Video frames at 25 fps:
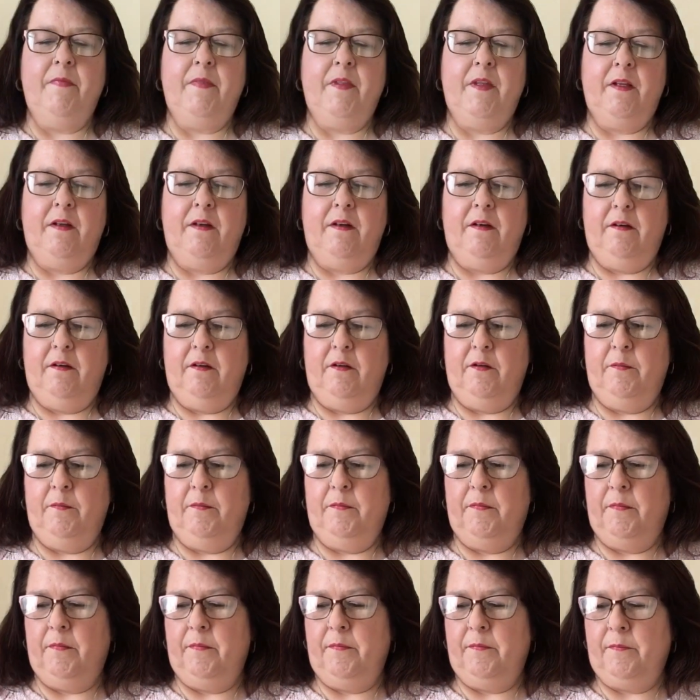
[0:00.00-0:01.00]

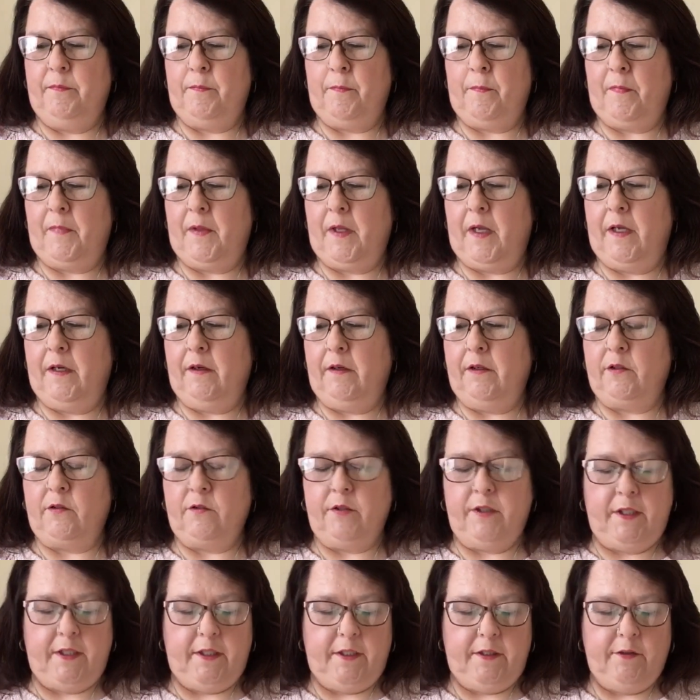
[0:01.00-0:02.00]
And I got
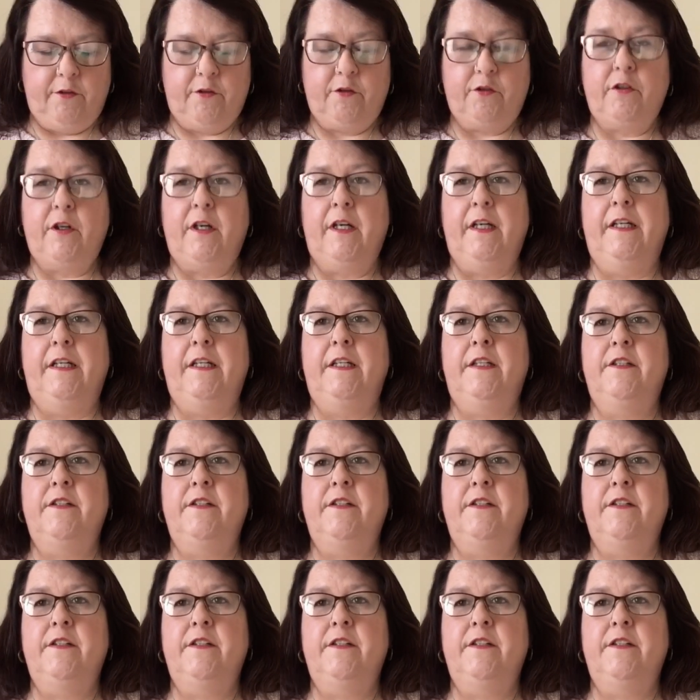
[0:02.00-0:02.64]
it in a trade,